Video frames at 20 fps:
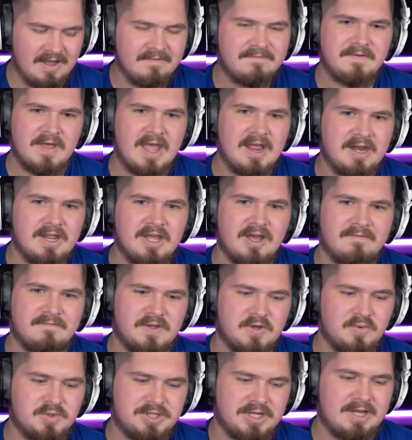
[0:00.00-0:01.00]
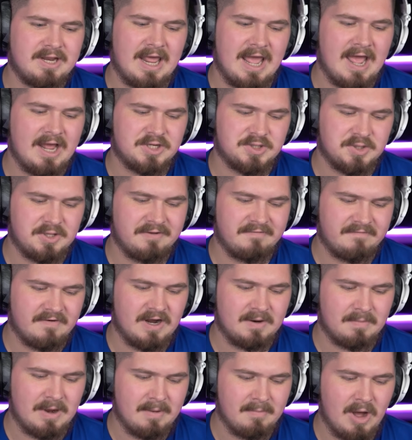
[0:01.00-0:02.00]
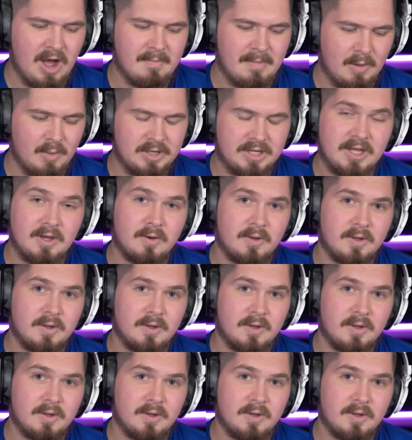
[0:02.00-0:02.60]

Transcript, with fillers: If any of you did actually my mom, I would kill